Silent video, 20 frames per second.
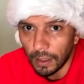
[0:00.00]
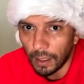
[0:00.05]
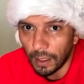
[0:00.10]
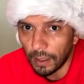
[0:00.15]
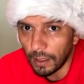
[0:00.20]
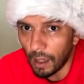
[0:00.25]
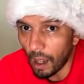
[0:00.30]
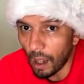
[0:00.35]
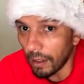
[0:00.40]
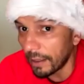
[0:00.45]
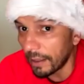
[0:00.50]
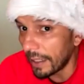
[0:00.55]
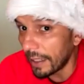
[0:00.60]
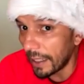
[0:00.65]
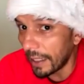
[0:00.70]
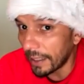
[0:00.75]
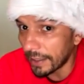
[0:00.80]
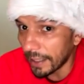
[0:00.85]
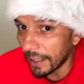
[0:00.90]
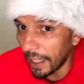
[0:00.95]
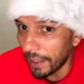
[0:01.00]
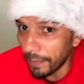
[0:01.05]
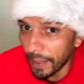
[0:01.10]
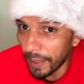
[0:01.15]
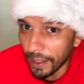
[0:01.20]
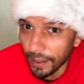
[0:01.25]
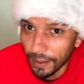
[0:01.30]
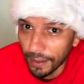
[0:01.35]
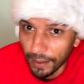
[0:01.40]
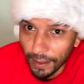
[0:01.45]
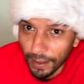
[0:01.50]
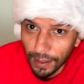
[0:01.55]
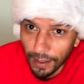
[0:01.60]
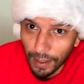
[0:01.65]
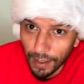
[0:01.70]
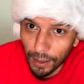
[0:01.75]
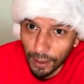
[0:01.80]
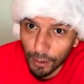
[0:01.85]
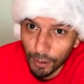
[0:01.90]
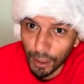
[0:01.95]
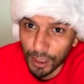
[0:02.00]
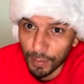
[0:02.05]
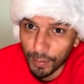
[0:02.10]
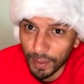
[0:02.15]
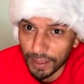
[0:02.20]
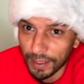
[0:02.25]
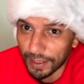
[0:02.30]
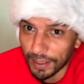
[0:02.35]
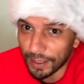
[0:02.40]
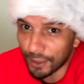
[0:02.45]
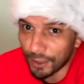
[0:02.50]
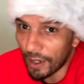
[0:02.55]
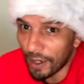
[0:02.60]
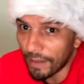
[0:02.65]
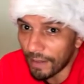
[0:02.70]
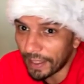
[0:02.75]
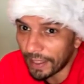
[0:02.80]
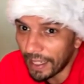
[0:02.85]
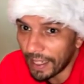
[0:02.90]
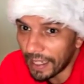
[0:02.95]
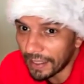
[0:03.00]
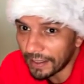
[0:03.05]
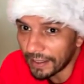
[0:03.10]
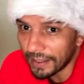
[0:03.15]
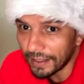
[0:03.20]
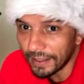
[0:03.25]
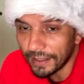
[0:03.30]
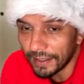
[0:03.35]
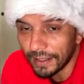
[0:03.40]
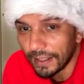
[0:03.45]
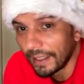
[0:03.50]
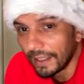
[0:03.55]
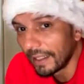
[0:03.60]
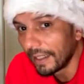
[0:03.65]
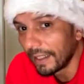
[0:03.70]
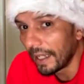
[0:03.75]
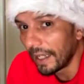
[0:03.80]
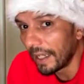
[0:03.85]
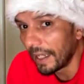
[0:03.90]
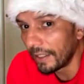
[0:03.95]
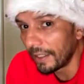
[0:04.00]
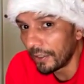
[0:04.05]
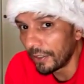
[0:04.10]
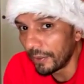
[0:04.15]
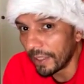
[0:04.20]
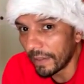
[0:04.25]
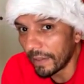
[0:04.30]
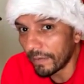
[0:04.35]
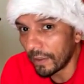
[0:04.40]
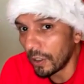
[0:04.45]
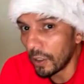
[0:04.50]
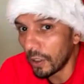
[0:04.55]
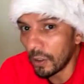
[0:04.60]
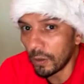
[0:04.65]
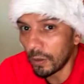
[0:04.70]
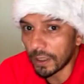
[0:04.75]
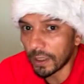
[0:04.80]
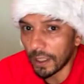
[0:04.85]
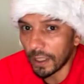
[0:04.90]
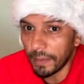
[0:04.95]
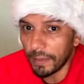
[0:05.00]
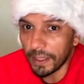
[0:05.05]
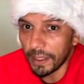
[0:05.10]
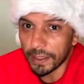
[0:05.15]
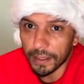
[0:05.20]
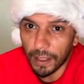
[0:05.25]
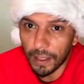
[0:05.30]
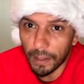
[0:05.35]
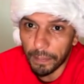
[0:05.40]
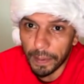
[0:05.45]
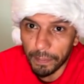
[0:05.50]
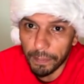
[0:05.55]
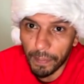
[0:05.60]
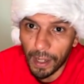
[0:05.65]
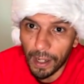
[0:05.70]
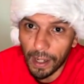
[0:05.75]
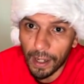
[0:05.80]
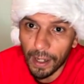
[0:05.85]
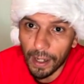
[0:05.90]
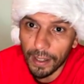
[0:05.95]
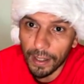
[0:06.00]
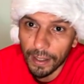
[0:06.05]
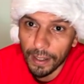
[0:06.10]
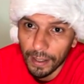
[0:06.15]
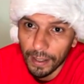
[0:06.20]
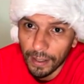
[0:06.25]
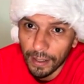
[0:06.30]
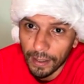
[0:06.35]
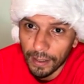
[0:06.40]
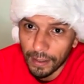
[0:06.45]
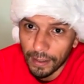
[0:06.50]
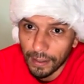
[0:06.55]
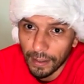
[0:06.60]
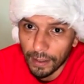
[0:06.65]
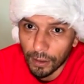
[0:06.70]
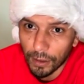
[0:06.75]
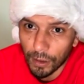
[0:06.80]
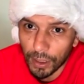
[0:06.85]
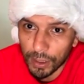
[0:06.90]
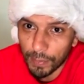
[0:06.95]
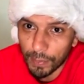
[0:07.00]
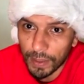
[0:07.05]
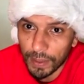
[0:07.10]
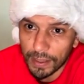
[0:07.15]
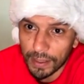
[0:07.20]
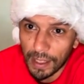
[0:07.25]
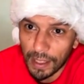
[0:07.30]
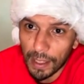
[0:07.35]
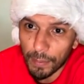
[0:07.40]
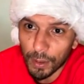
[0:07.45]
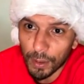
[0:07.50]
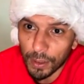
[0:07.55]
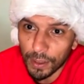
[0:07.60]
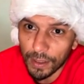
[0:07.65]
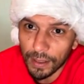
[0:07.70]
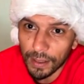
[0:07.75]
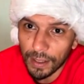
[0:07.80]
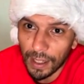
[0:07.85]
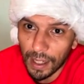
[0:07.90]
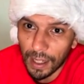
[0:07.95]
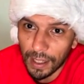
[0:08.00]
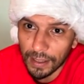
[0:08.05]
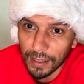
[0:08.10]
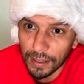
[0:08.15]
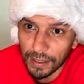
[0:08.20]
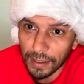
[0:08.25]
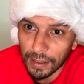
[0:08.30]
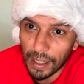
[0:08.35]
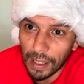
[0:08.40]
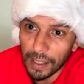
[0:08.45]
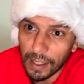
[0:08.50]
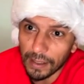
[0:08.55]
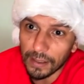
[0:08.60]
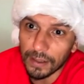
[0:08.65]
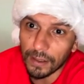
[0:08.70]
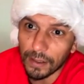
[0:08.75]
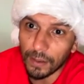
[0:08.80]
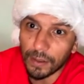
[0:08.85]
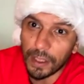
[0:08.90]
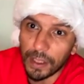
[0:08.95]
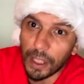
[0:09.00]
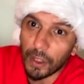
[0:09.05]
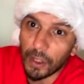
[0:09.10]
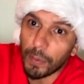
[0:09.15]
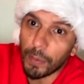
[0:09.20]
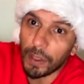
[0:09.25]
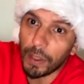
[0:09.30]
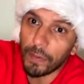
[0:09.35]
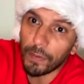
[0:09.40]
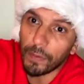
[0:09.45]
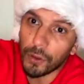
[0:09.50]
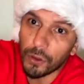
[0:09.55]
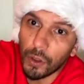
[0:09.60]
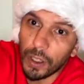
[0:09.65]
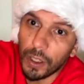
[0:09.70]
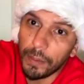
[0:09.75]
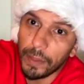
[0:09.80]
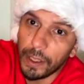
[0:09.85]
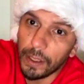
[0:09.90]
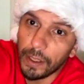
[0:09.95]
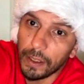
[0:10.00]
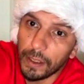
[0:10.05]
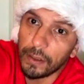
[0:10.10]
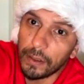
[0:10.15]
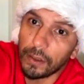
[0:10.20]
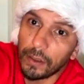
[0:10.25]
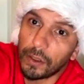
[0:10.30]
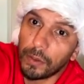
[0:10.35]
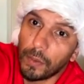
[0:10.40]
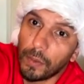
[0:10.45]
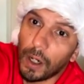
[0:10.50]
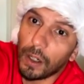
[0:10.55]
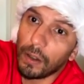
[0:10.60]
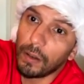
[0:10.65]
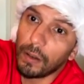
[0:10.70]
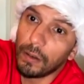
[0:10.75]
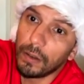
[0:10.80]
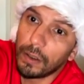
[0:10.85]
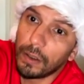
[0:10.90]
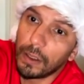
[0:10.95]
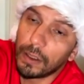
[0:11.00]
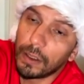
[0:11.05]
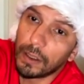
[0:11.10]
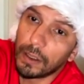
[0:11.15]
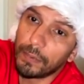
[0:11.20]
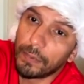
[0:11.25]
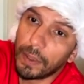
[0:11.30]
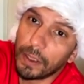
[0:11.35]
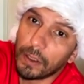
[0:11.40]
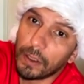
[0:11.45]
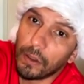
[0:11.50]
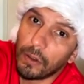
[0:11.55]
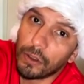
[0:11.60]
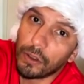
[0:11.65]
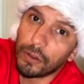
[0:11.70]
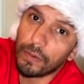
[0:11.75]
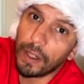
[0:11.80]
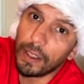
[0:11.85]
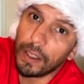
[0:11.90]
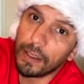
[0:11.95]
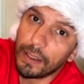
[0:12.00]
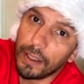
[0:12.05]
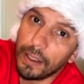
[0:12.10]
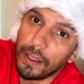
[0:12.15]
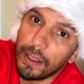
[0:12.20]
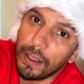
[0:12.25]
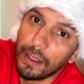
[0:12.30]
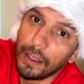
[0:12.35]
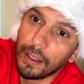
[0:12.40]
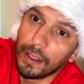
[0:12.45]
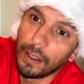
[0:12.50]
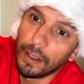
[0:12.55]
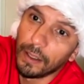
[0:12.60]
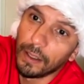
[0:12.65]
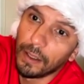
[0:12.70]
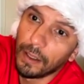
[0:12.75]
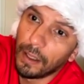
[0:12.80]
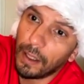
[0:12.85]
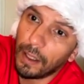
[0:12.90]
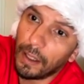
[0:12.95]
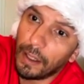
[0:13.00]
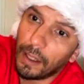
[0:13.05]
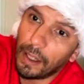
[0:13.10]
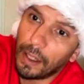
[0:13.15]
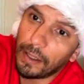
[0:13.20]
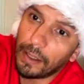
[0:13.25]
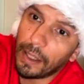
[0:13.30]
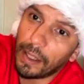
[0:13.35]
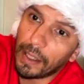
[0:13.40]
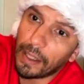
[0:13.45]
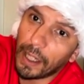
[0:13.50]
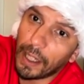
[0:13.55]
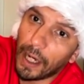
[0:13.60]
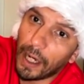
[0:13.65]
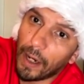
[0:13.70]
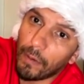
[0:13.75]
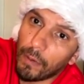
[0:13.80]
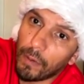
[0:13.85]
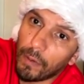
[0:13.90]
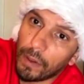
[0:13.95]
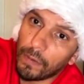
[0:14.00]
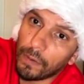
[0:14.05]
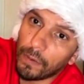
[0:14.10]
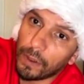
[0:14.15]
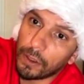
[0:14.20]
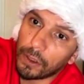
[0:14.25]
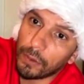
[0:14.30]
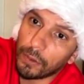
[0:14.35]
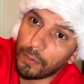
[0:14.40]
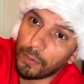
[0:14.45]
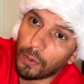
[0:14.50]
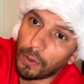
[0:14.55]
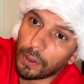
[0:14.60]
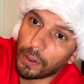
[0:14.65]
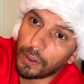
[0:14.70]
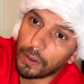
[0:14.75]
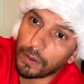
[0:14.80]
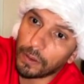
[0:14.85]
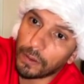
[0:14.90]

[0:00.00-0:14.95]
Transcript: holiday excitement, a Christmas extravaganza, and you never know who's going to be stopping by the Christmas neighborhood as a guest. So thank you everybody for joining me. Until tomorrow, this has been Coach Ray Z, and I thank everyone for your support.